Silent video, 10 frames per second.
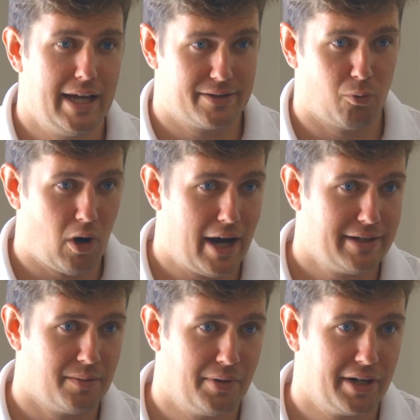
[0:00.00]
it's
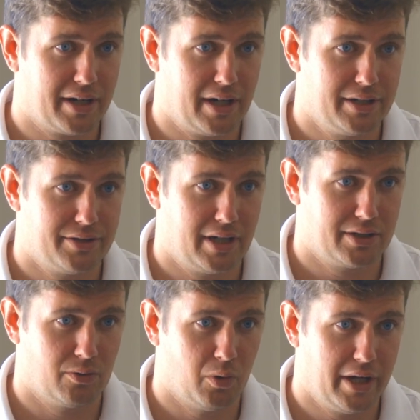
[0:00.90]
wise to bring a
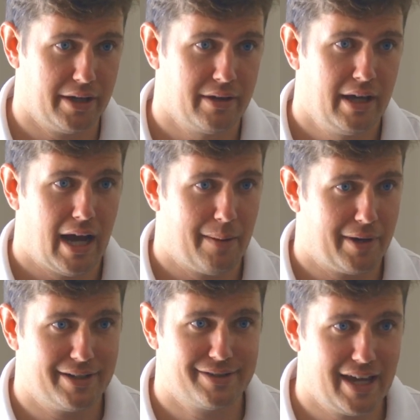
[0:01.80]
contractor with. I'm
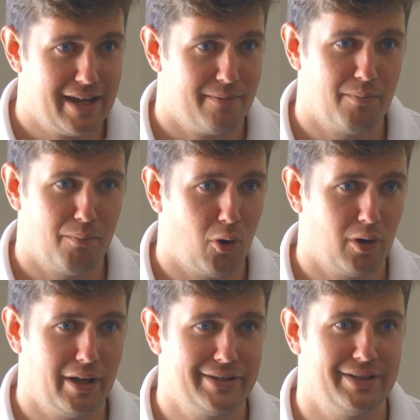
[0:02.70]
going to say it more
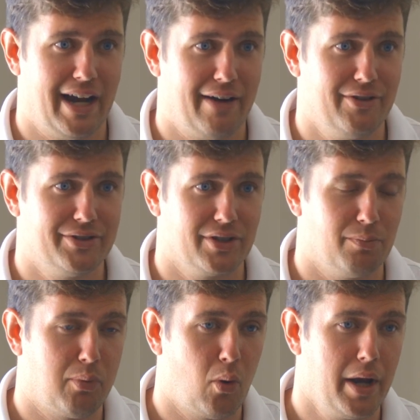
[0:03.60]
or less in every
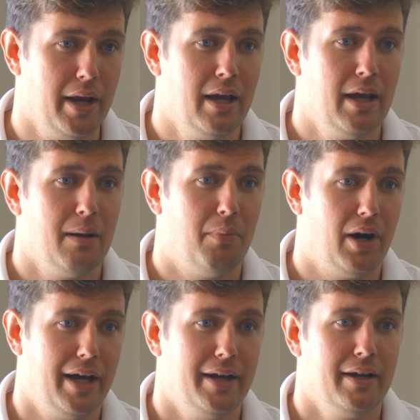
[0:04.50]
single point,
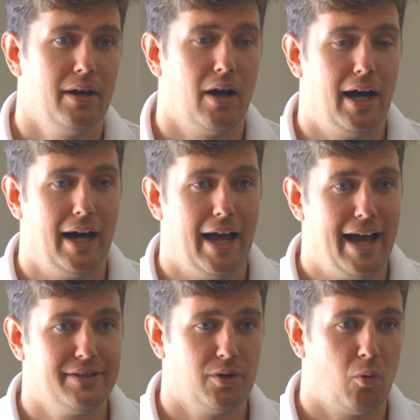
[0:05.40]
but
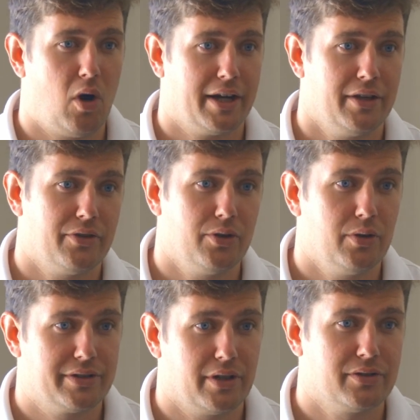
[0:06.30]
as you're walking
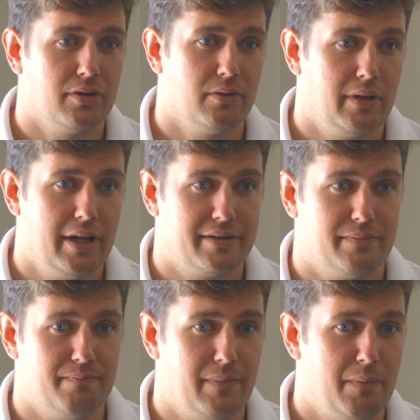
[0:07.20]
through,
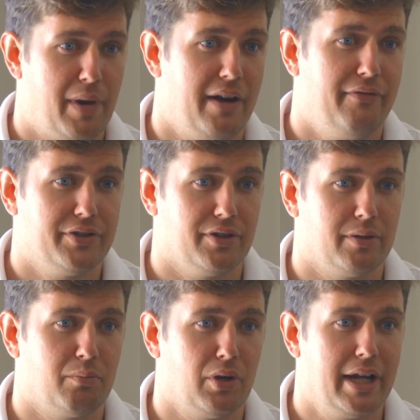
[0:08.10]
it's beneficial
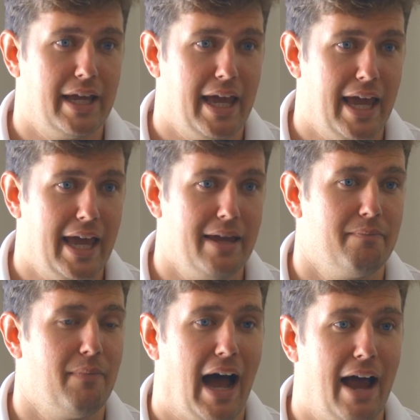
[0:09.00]
to bring a
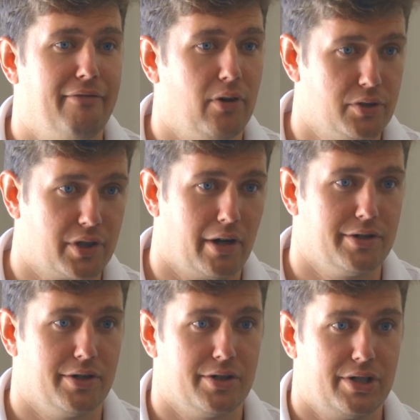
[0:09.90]
iPhone
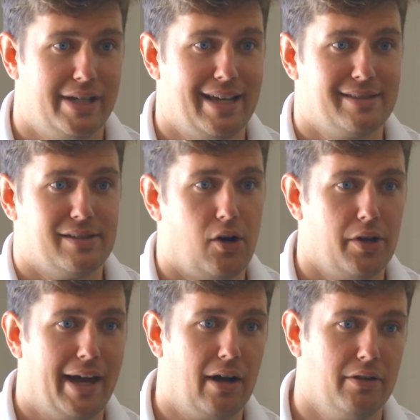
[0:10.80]
charger, test
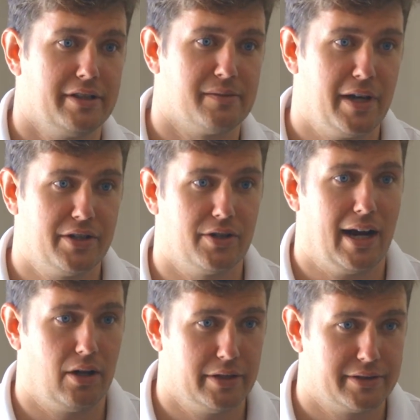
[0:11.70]
all the outlets, make
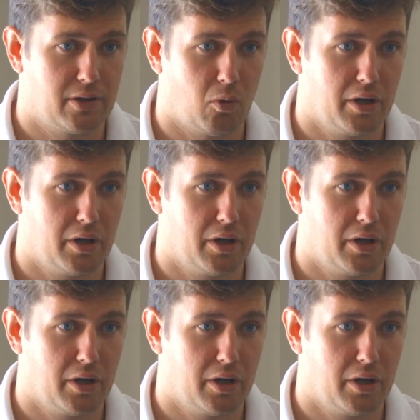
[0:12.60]
sure outlets are